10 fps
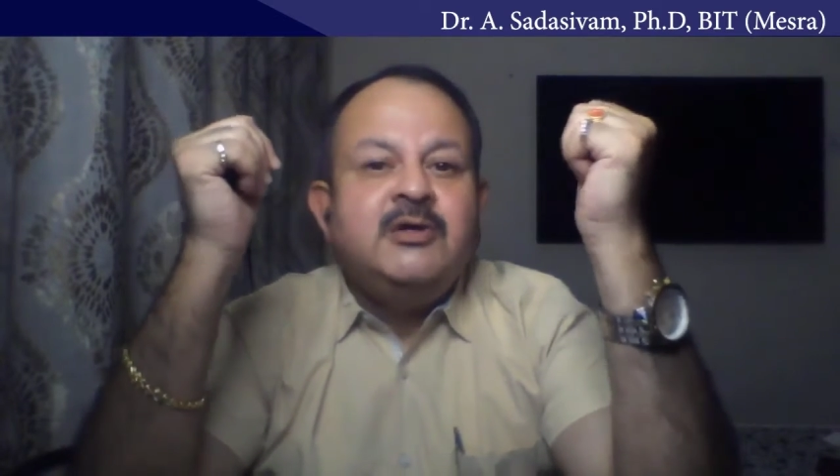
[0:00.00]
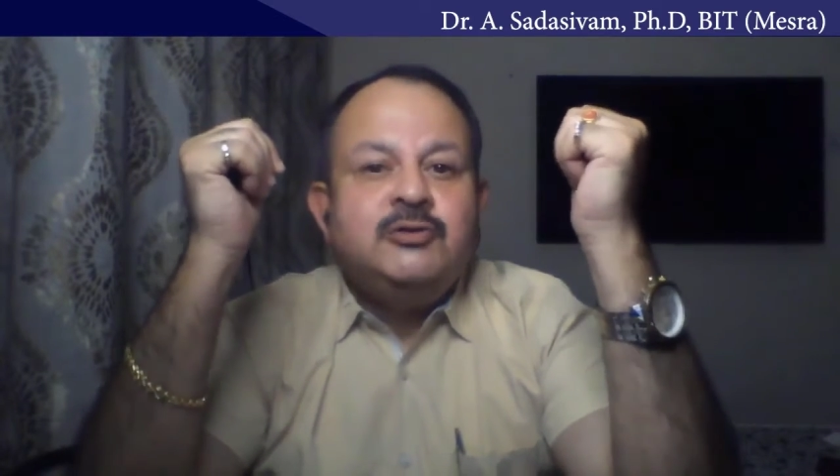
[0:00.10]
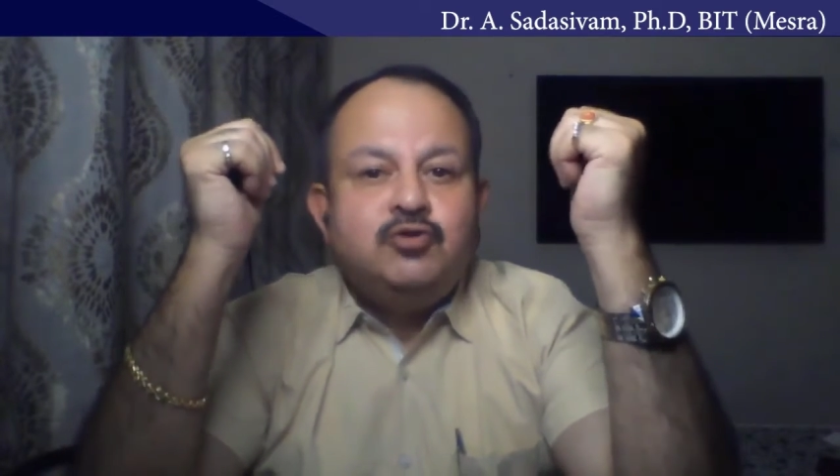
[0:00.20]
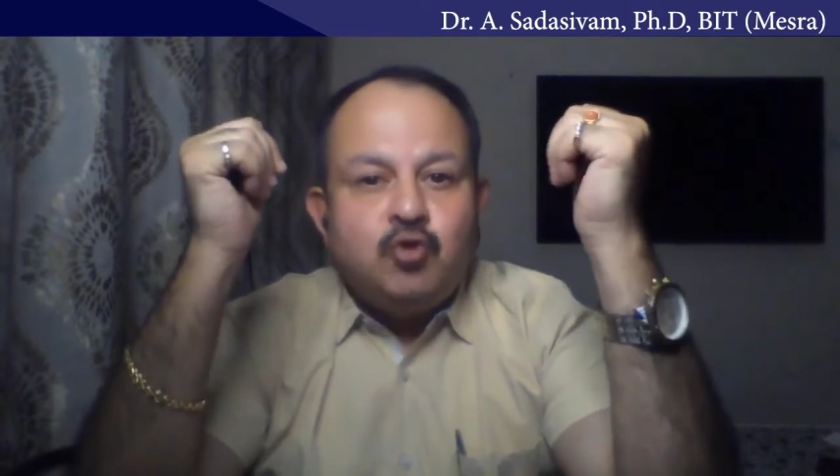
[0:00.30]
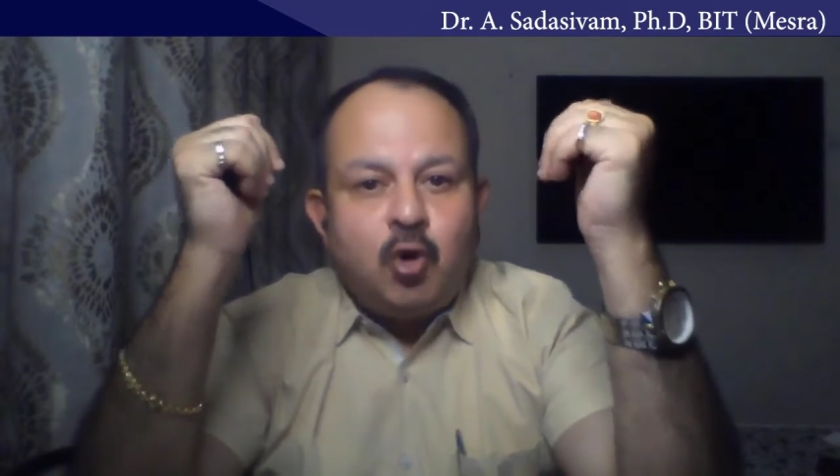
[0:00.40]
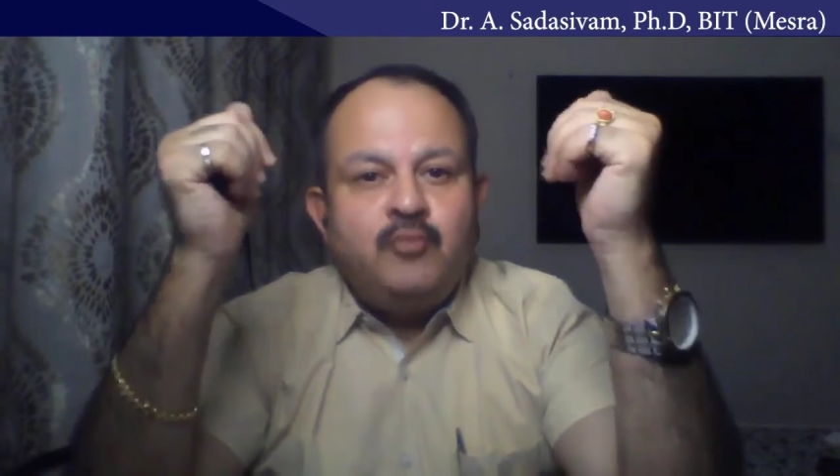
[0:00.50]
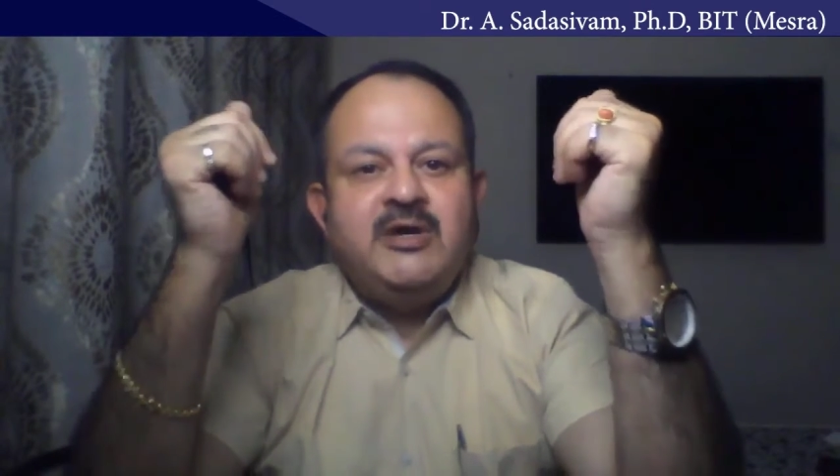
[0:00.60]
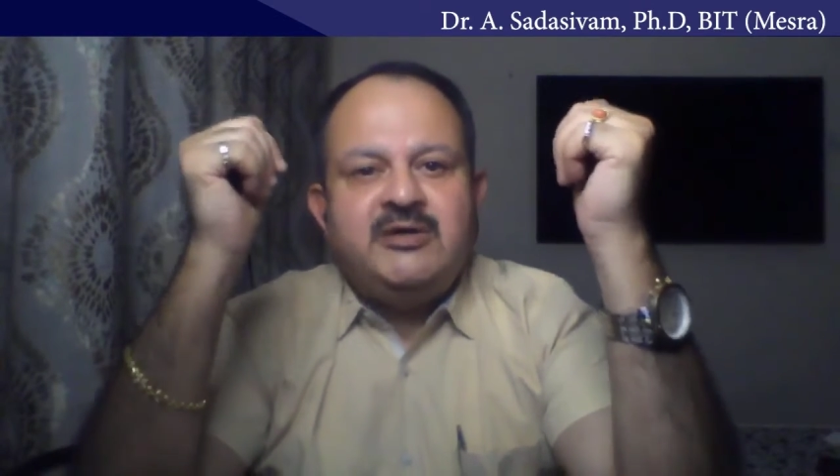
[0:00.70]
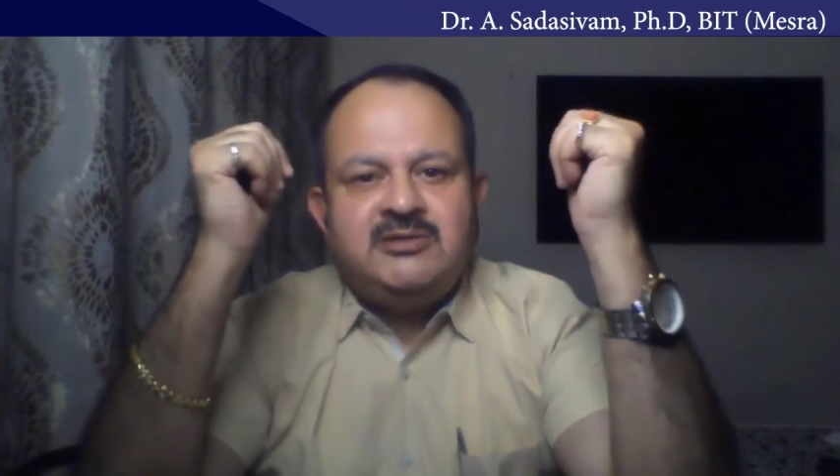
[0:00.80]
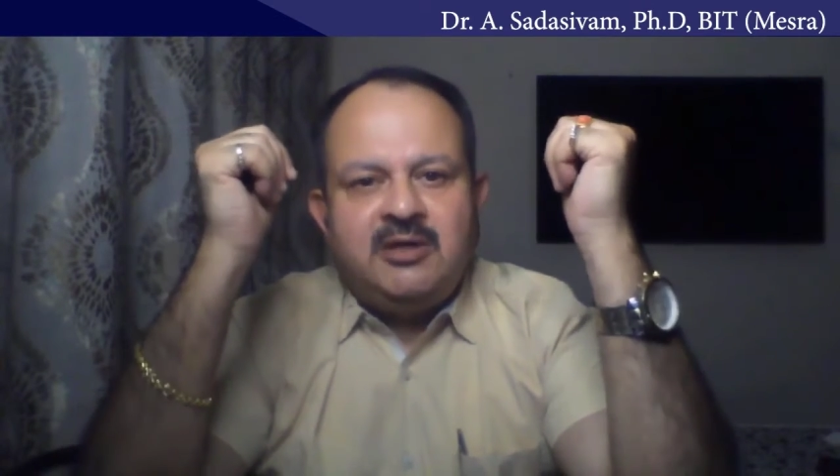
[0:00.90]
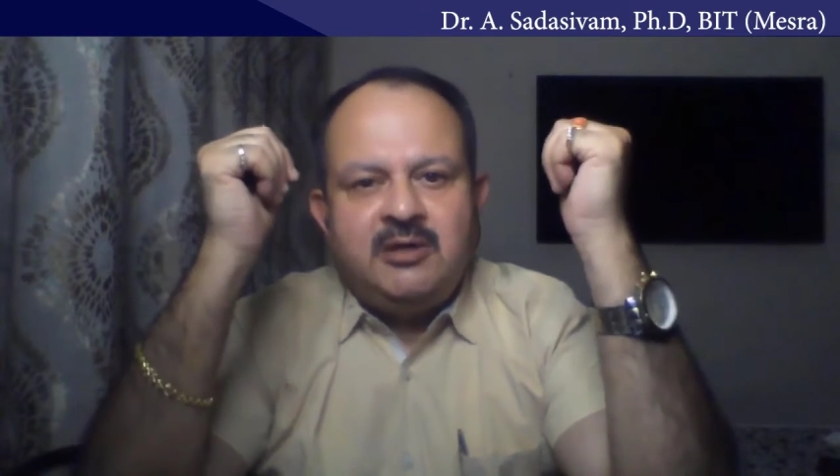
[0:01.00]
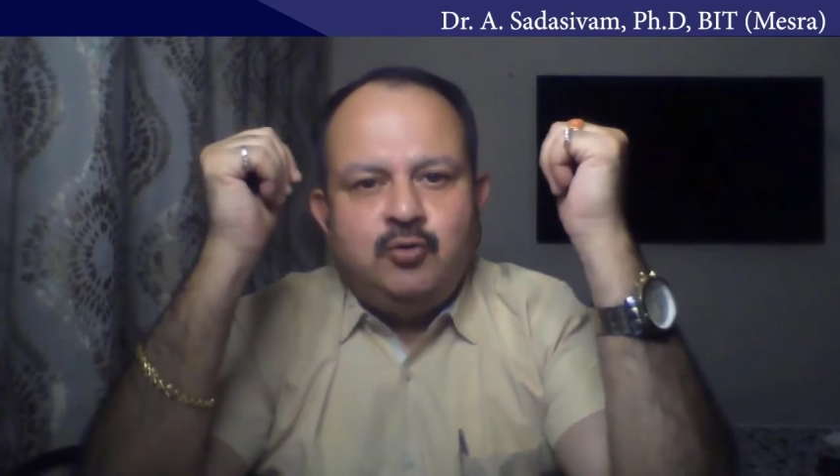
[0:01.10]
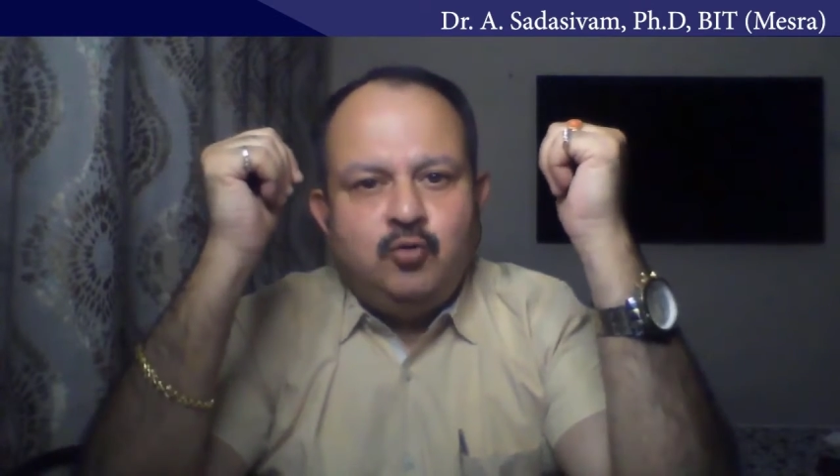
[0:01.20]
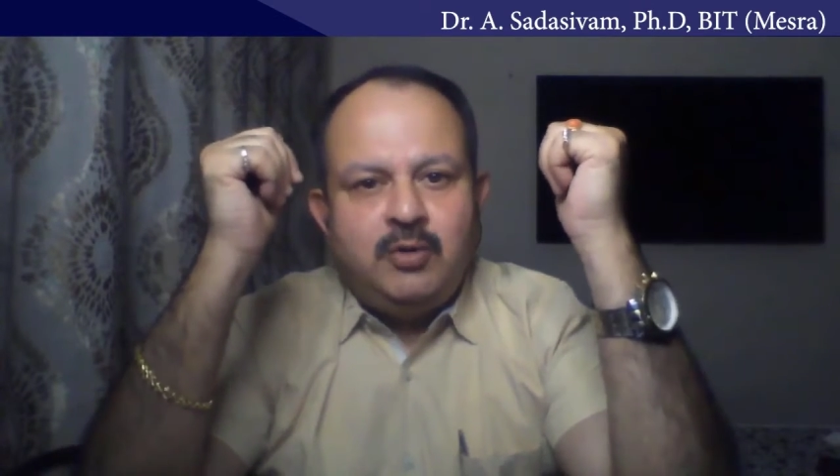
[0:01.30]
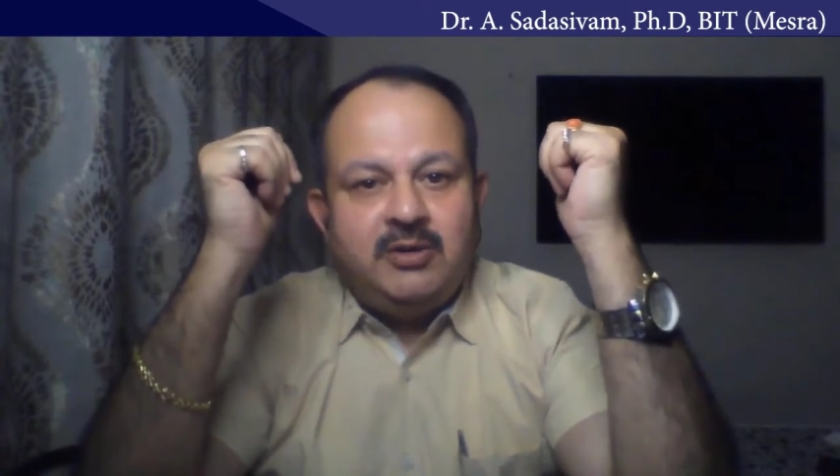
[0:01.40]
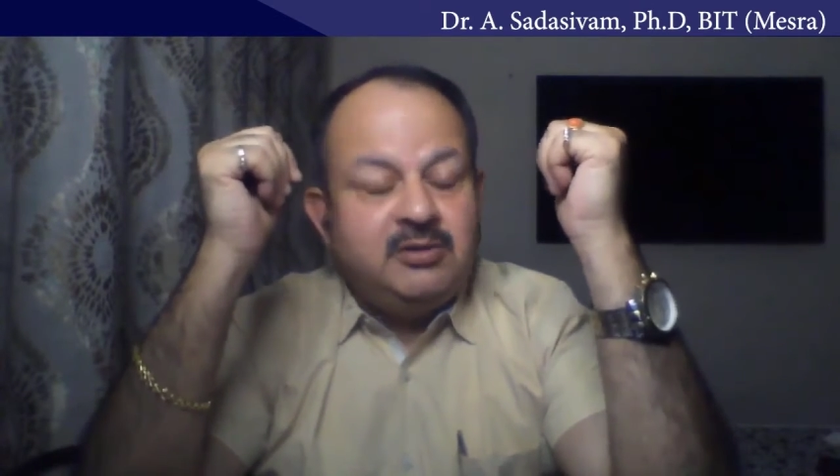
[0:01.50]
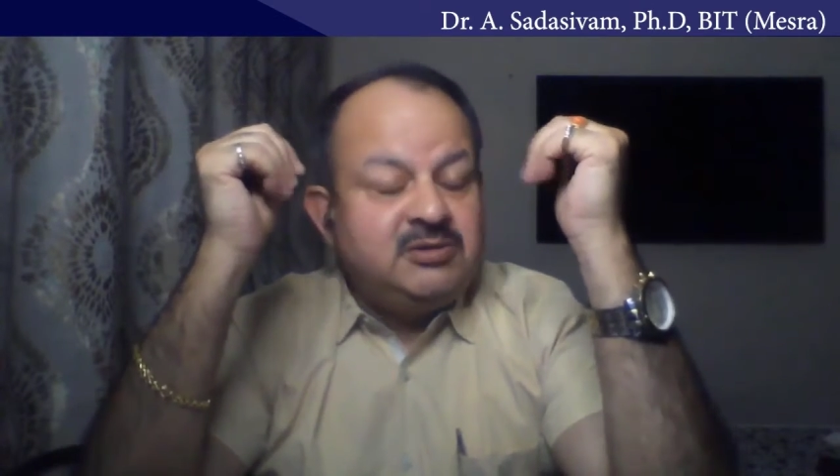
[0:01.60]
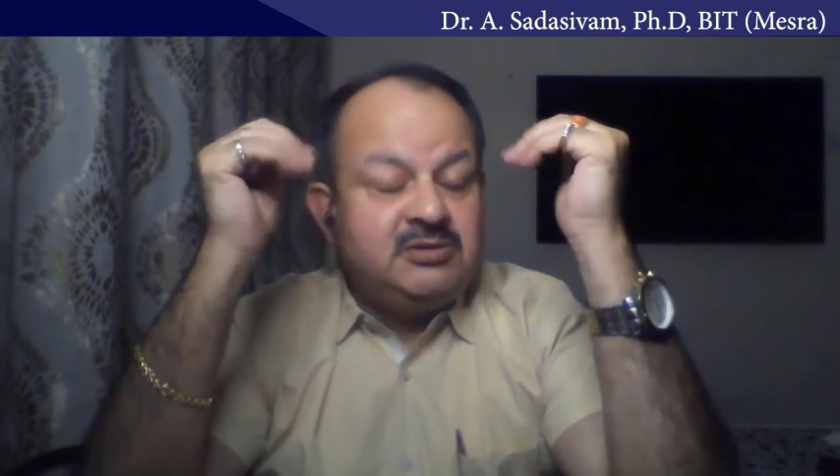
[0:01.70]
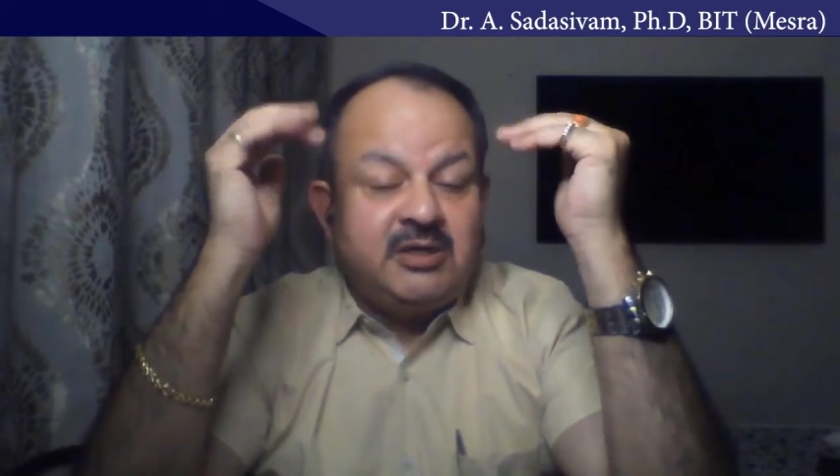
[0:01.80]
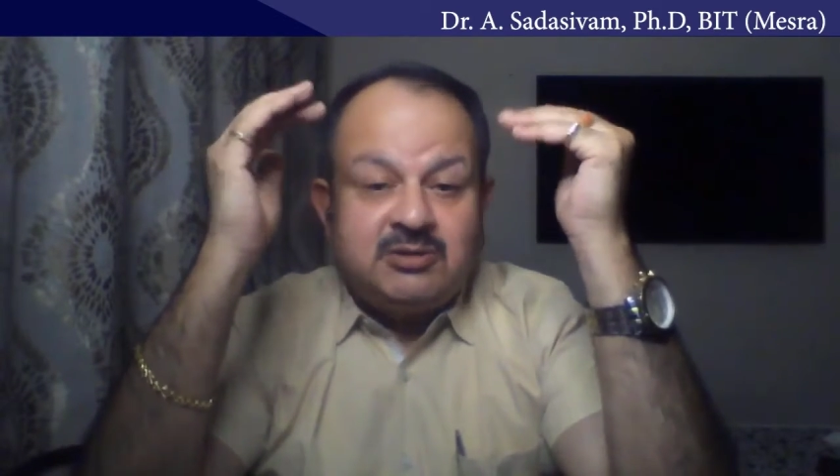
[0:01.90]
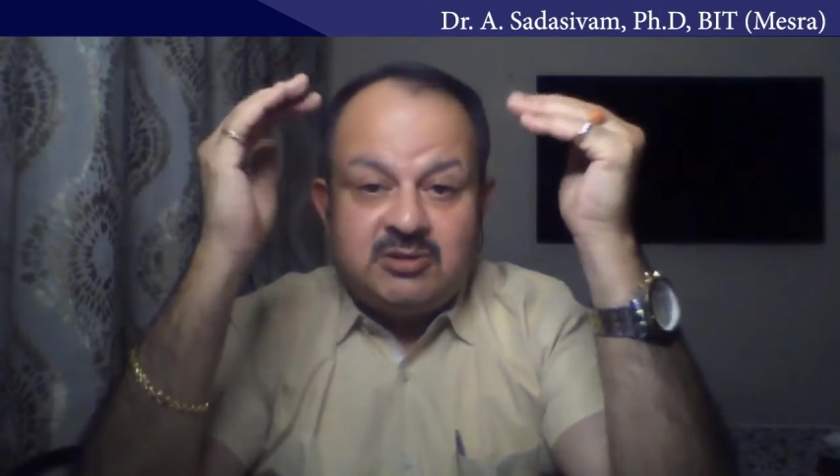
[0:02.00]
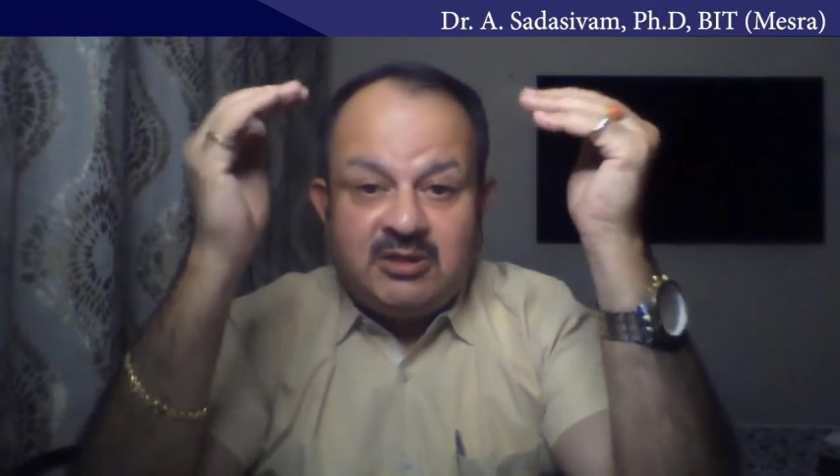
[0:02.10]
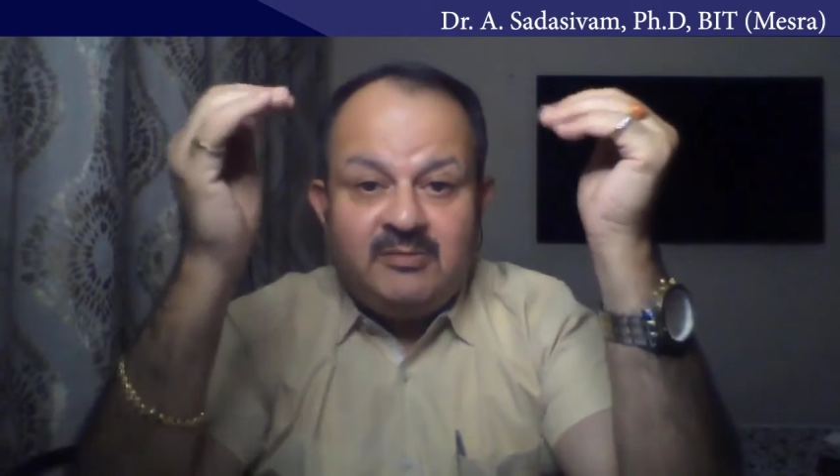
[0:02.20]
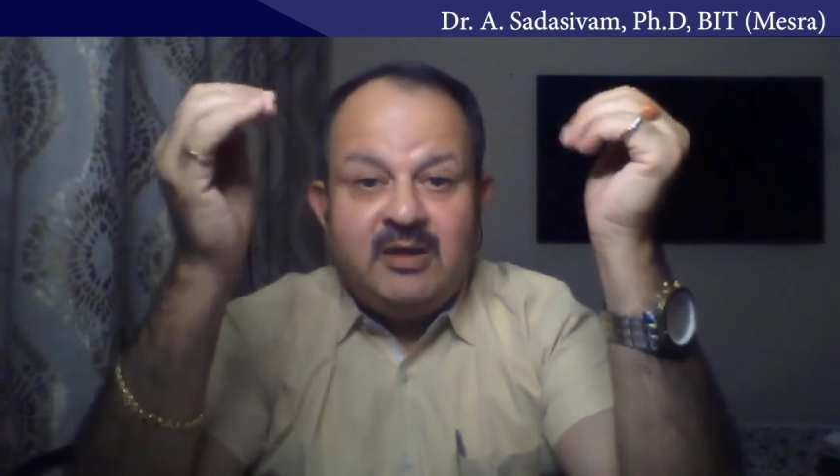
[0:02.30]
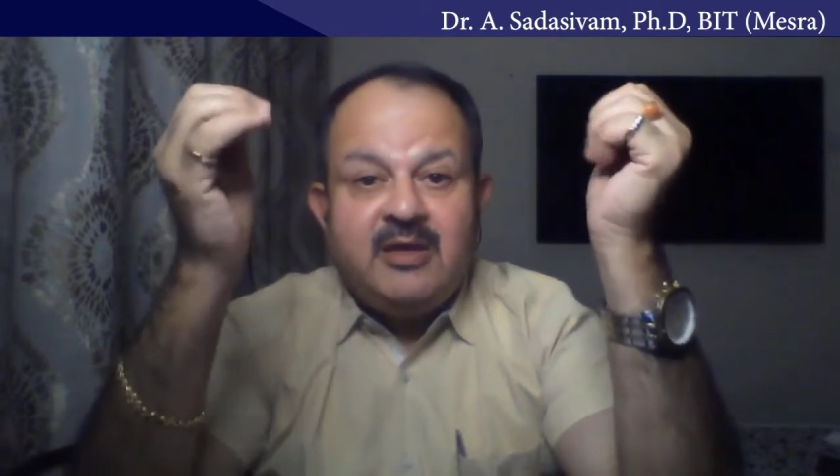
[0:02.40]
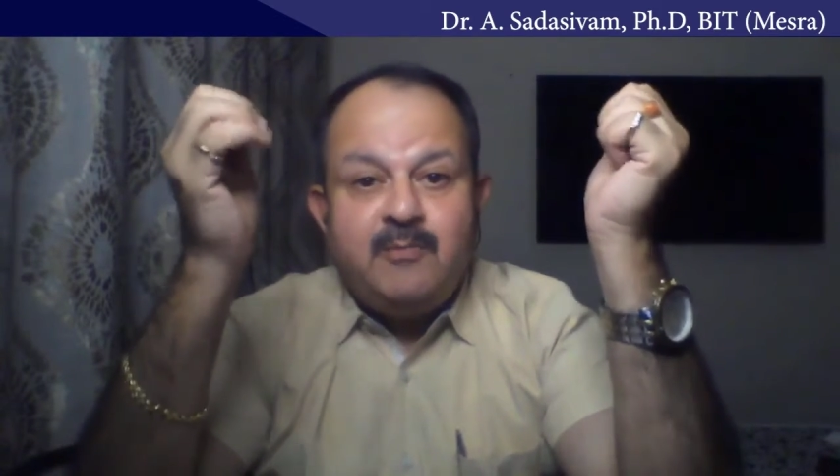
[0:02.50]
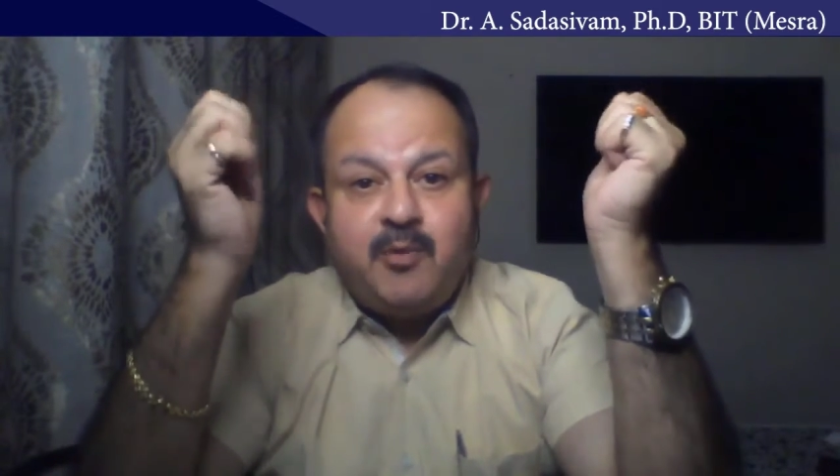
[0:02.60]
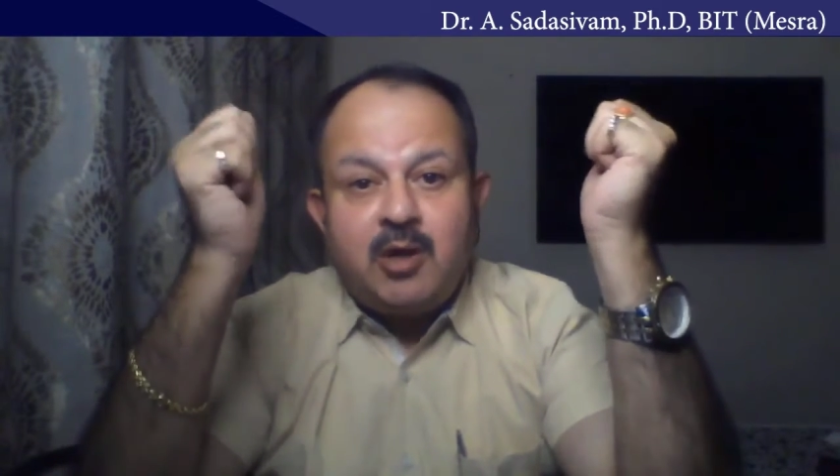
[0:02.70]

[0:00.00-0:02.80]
Soviet Union. This is extremely